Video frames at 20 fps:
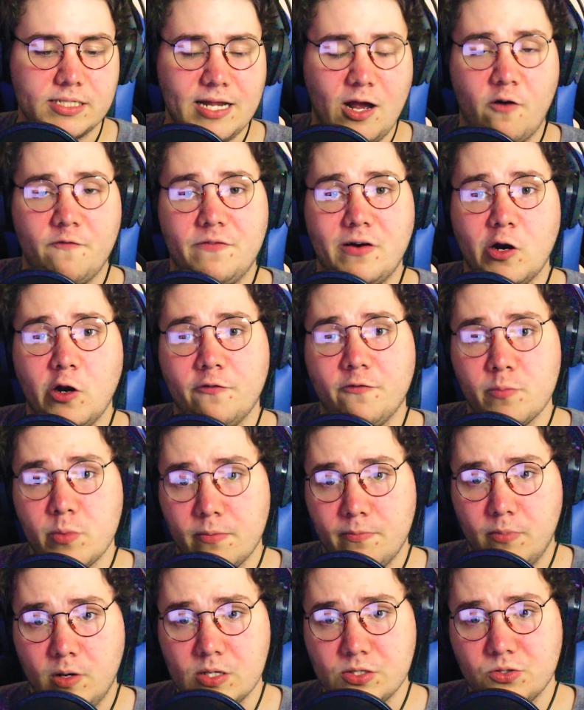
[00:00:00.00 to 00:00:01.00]
now fire from the
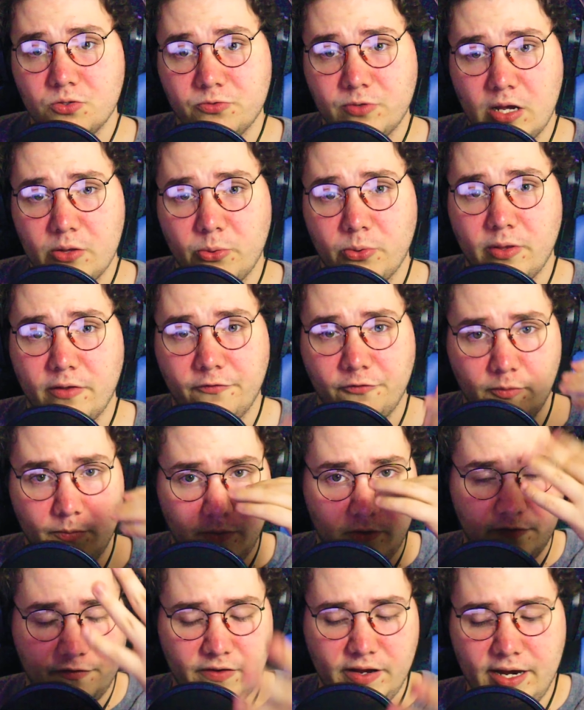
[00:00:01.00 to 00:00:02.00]
muzzle rather than from
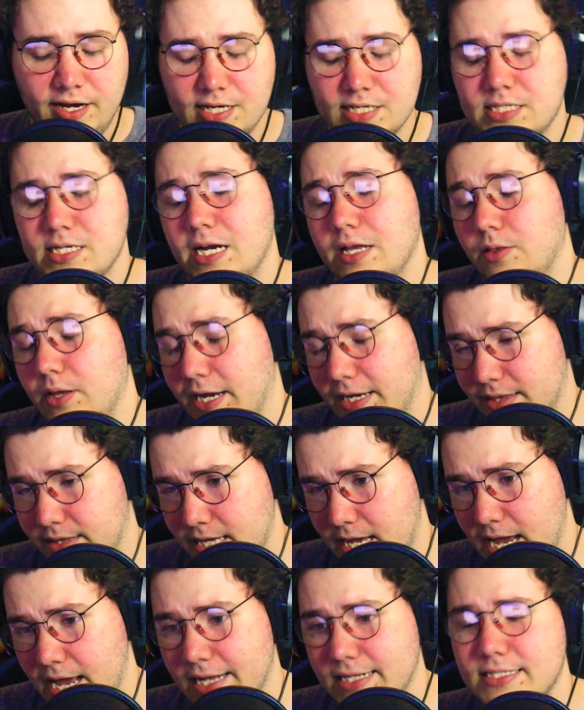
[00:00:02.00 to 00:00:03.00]
the face. I like
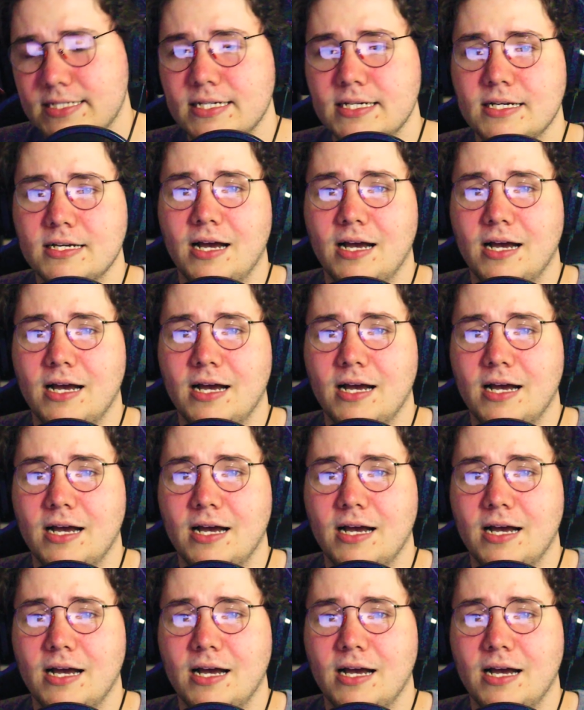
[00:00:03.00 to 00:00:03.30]
that.